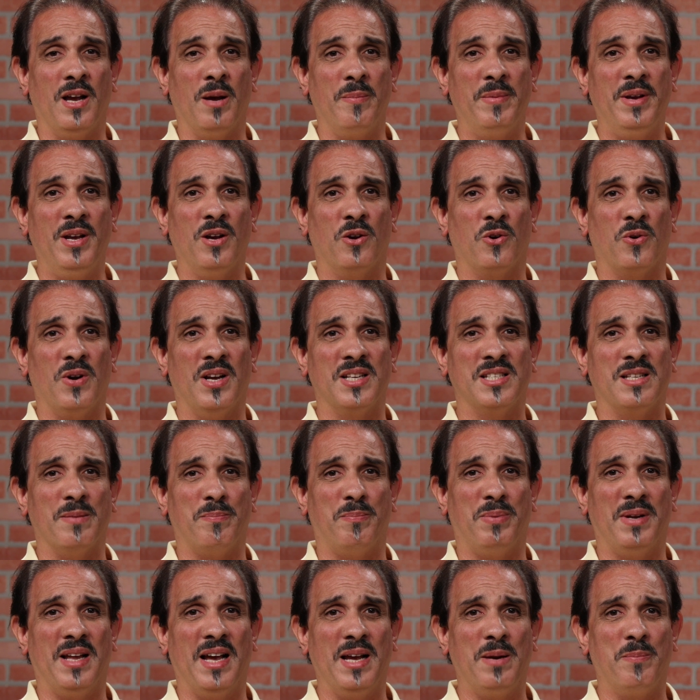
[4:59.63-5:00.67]
coming across a
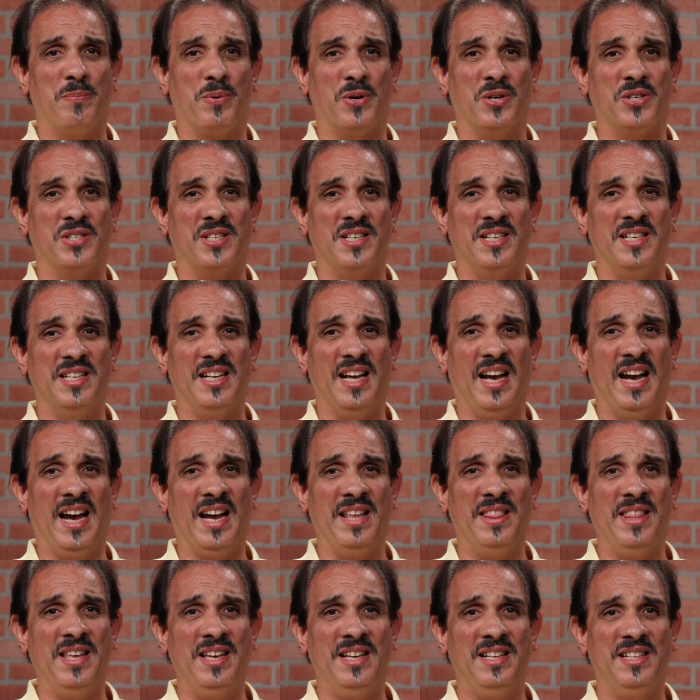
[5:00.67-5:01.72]
blind person,
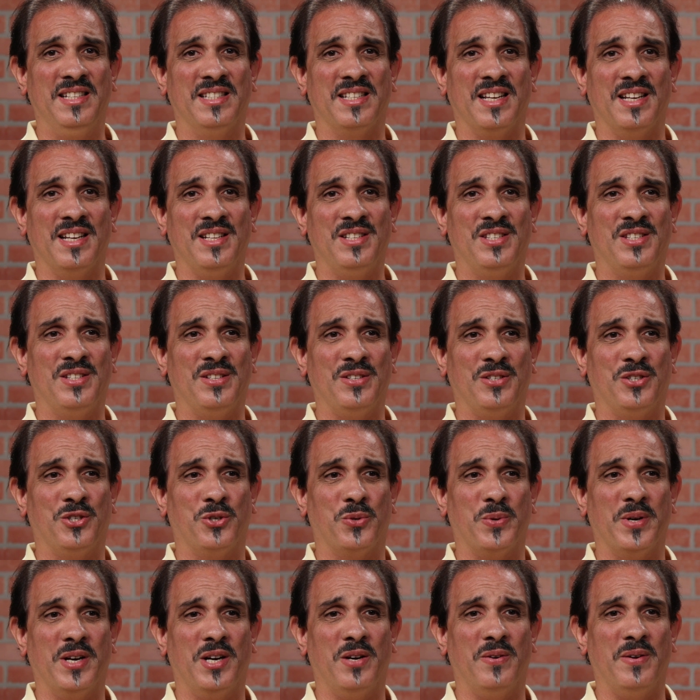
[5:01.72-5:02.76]
I think tends to
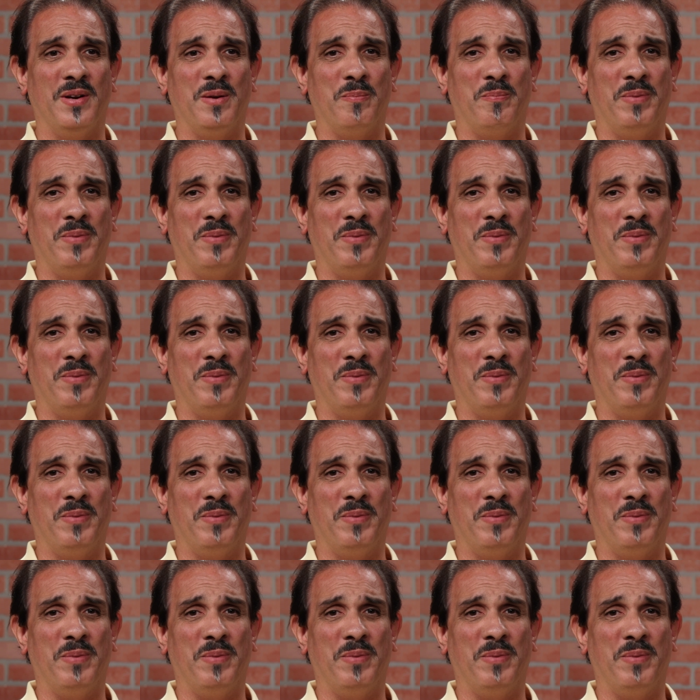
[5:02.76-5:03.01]
trigger in